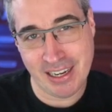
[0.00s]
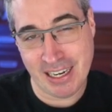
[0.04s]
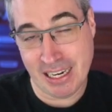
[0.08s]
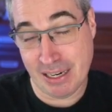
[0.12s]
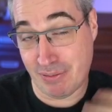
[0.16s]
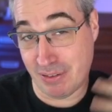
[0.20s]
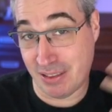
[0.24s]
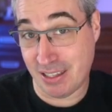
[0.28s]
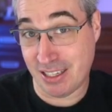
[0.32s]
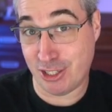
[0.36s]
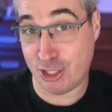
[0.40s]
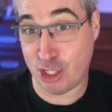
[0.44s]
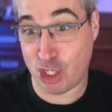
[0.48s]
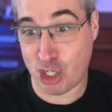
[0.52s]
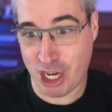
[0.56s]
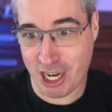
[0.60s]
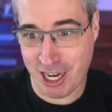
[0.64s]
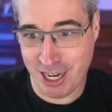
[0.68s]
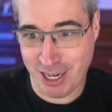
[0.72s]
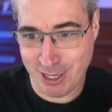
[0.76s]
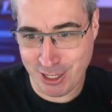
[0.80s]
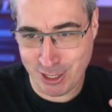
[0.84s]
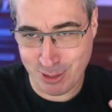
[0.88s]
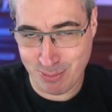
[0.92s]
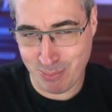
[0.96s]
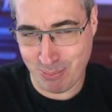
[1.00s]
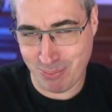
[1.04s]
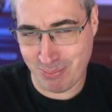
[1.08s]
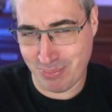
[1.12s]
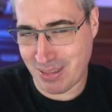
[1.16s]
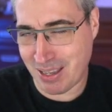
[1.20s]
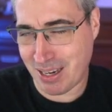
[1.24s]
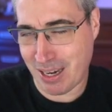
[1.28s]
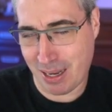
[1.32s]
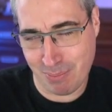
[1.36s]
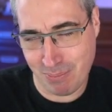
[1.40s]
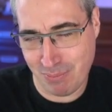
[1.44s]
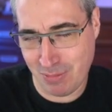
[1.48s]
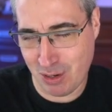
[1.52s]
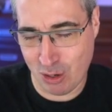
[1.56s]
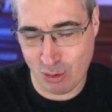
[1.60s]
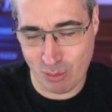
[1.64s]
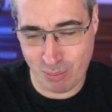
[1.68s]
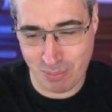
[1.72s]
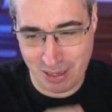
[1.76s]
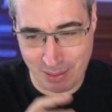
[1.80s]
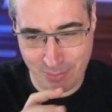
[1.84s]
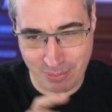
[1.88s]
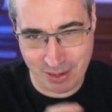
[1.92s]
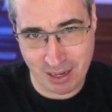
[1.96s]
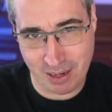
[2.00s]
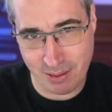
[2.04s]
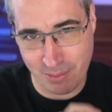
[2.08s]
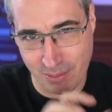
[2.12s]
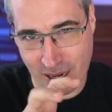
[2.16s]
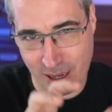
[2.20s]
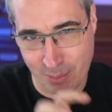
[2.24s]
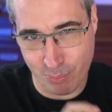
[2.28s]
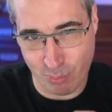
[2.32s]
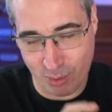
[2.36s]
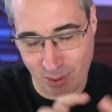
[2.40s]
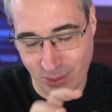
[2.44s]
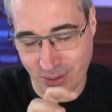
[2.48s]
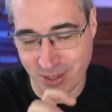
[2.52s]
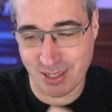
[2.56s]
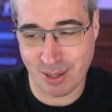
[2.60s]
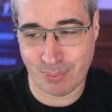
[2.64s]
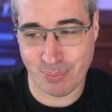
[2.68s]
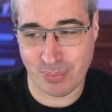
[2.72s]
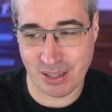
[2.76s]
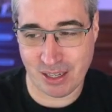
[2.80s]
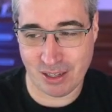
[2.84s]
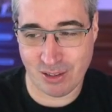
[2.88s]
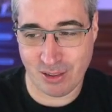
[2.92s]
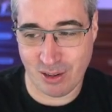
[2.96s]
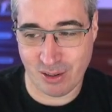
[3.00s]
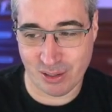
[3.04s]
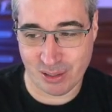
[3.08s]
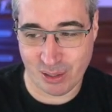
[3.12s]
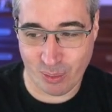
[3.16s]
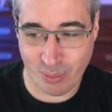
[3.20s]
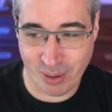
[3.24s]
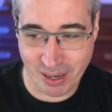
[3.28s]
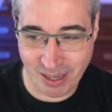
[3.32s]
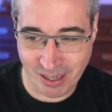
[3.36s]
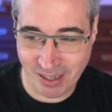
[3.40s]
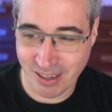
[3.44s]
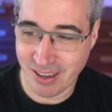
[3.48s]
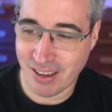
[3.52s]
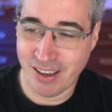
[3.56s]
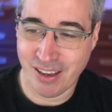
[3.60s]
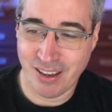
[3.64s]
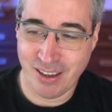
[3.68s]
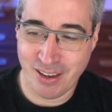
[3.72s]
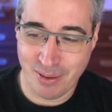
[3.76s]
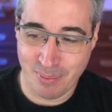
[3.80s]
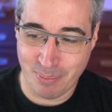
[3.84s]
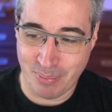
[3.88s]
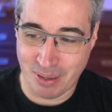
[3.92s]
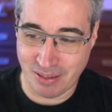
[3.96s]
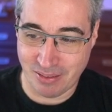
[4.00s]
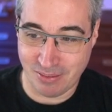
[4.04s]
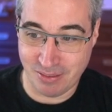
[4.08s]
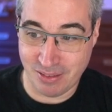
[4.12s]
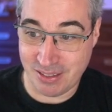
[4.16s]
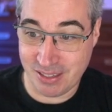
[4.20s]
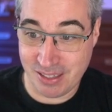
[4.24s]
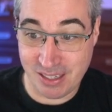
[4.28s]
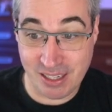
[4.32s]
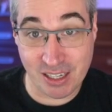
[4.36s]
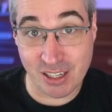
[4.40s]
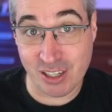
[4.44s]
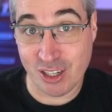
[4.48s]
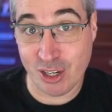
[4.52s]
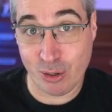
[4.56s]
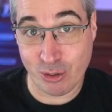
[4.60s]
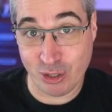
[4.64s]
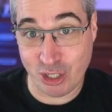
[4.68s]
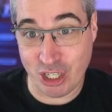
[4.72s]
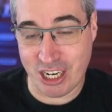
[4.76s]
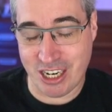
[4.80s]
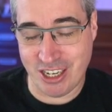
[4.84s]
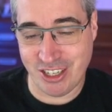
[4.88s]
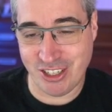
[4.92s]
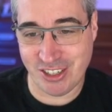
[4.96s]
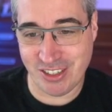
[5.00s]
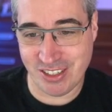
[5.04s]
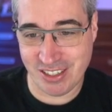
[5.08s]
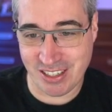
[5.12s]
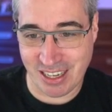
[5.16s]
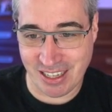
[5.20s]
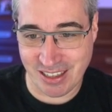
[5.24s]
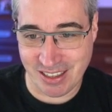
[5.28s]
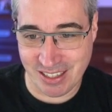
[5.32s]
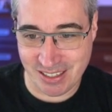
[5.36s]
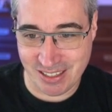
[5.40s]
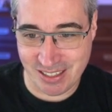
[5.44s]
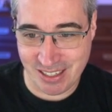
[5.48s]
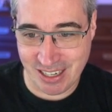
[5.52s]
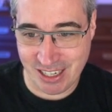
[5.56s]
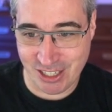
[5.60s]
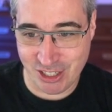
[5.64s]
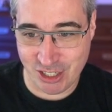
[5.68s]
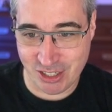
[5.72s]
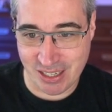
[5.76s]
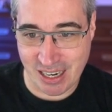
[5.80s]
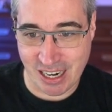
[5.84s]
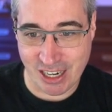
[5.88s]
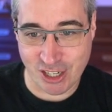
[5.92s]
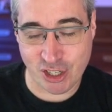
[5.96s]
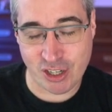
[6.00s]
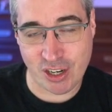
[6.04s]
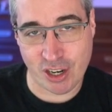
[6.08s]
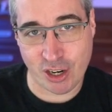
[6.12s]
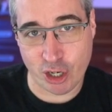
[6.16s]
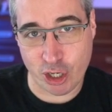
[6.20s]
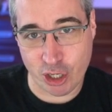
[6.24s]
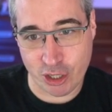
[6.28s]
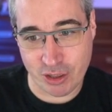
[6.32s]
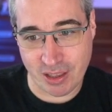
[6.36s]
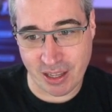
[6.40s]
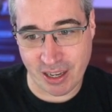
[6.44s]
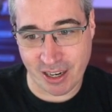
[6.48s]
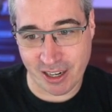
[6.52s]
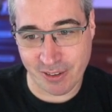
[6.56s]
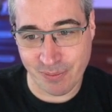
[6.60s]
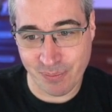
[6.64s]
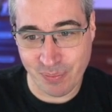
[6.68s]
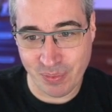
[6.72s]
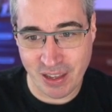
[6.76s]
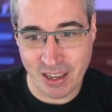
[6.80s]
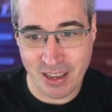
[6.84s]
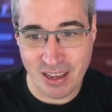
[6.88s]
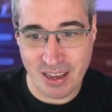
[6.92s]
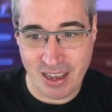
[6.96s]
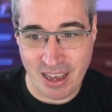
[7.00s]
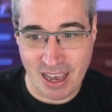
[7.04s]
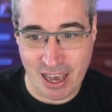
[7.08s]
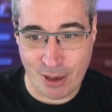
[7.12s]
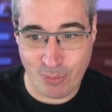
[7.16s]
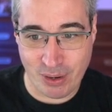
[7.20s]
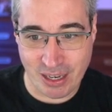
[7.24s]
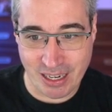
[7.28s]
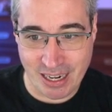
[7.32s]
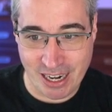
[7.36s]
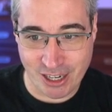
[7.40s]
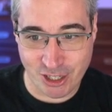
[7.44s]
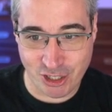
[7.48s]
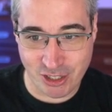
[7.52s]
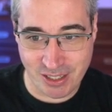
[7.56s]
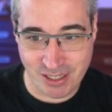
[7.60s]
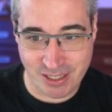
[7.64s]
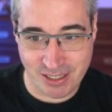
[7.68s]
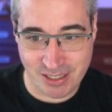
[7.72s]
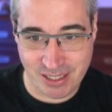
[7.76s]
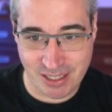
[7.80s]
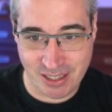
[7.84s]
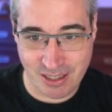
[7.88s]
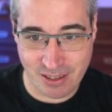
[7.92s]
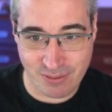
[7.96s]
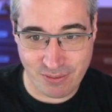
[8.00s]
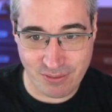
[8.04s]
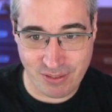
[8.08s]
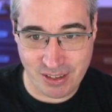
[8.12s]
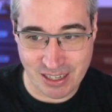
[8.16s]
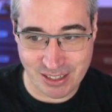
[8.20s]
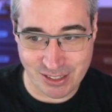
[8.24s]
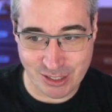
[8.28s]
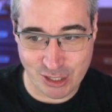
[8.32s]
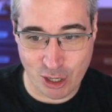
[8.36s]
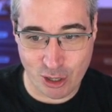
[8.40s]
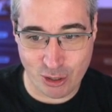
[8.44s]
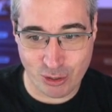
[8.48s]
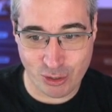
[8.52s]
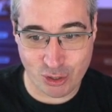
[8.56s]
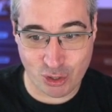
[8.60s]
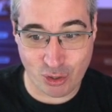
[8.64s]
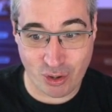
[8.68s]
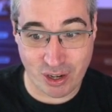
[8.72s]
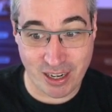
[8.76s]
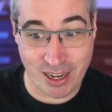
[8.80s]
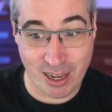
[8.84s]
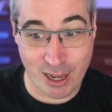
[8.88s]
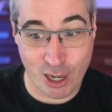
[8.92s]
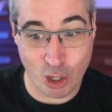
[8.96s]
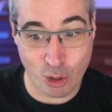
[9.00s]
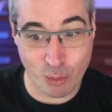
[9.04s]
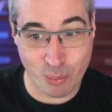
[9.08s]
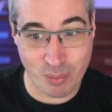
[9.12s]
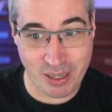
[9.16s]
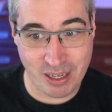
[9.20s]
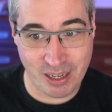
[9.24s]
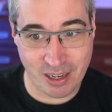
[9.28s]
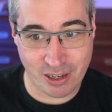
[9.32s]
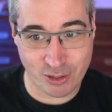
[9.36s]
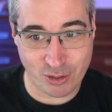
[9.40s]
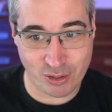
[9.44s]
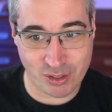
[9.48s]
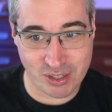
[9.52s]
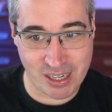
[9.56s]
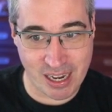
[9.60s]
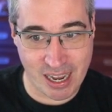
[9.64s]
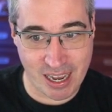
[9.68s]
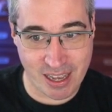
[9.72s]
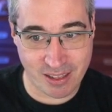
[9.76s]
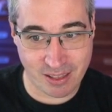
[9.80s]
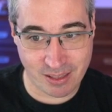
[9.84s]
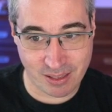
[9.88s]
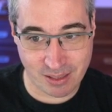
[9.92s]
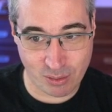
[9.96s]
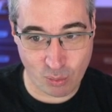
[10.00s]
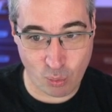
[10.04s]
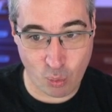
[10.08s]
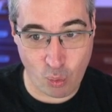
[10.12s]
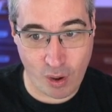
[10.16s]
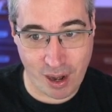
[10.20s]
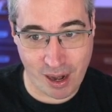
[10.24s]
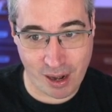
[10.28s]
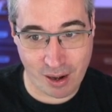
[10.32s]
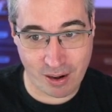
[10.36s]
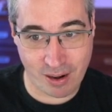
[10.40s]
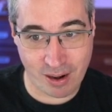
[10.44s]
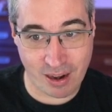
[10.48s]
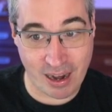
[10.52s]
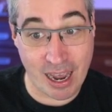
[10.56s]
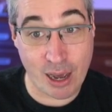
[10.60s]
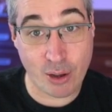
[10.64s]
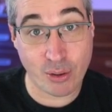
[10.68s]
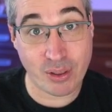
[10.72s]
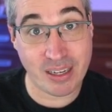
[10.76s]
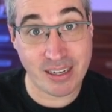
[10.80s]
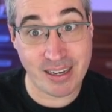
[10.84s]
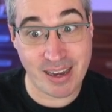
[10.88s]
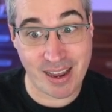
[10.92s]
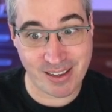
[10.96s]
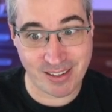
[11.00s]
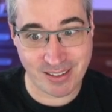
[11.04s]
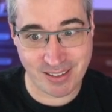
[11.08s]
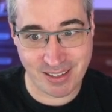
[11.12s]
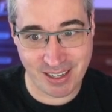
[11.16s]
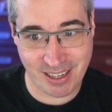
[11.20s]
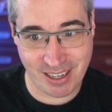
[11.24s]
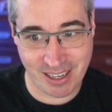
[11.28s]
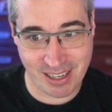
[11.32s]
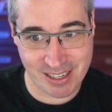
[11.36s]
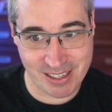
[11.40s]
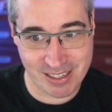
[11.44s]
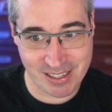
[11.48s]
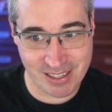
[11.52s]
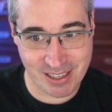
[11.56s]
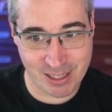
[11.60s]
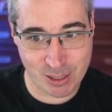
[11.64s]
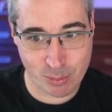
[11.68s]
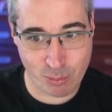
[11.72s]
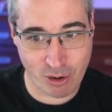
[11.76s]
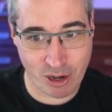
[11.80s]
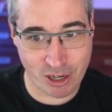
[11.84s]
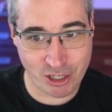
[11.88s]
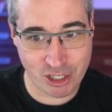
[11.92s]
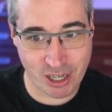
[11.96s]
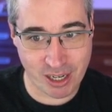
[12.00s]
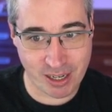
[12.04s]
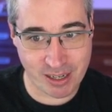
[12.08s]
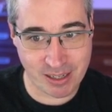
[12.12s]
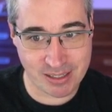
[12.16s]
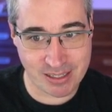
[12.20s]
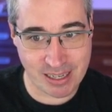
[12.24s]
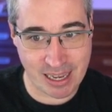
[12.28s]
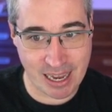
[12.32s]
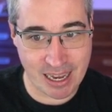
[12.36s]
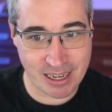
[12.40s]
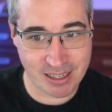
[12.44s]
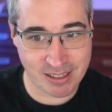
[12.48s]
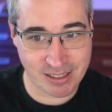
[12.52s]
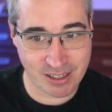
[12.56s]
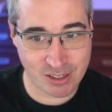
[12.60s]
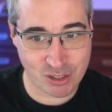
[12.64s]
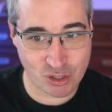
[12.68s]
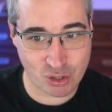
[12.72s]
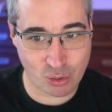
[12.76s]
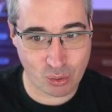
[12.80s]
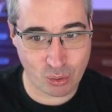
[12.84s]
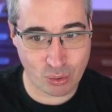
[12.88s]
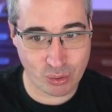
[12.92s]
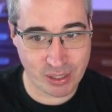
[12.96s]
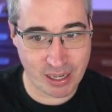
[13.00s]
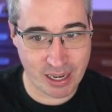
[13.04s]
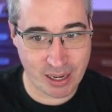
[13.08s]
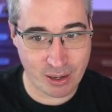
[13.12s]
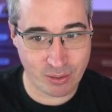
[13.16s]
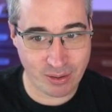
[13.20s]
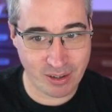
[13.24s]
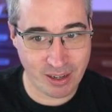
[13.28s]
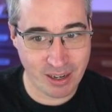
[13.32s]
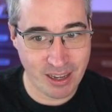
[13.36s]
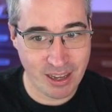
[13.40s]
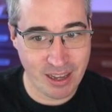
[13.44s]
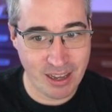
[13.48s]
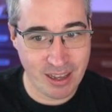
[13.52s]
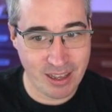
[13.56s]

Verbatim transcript: If things change, then I know maybe I, I broke something along the way, but seeing no changes at this stage is actually a good thing. And we can actually see that VS Code is trying to help me understand where how the nesting is in this project, because as I scroll down,